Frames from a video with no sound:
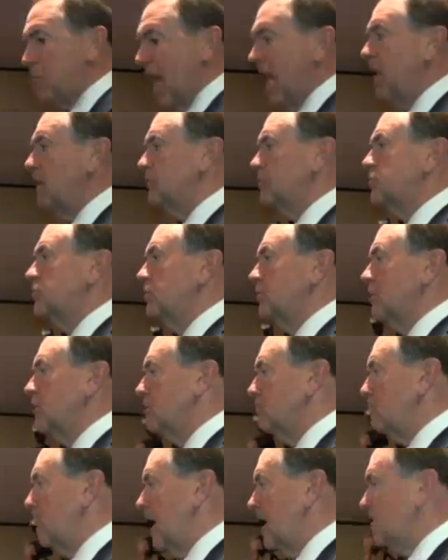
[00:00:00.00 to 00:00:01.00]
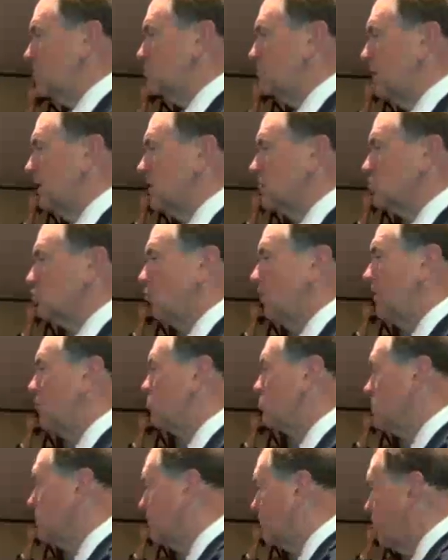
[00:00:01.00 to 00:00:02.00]
bowed to their demands because we
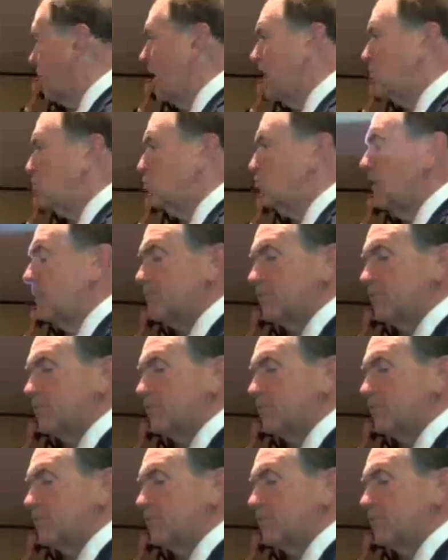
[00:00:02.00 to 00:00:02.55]
were afraid to